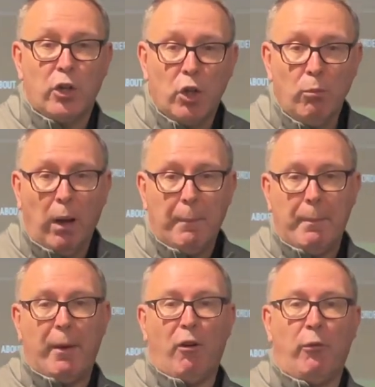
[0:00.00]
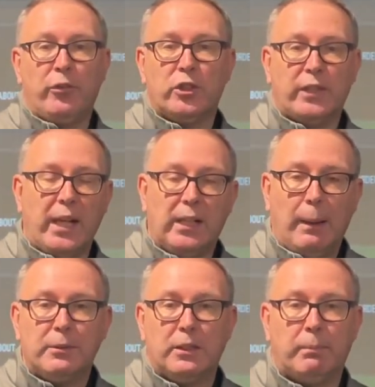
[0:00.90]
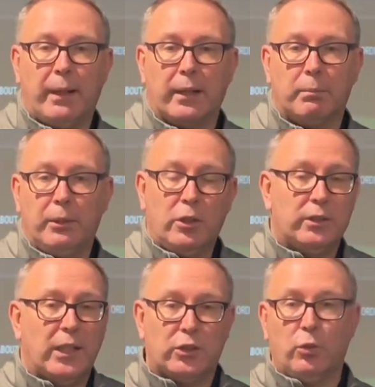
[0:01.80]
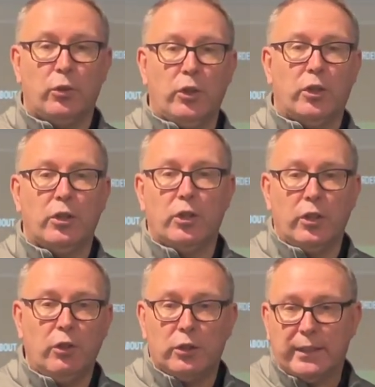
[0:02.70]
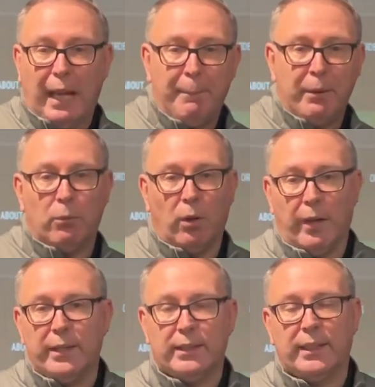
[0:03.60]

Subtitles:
You might be better off with just 10 clubs in the bag, because that's all you can use gapping wise to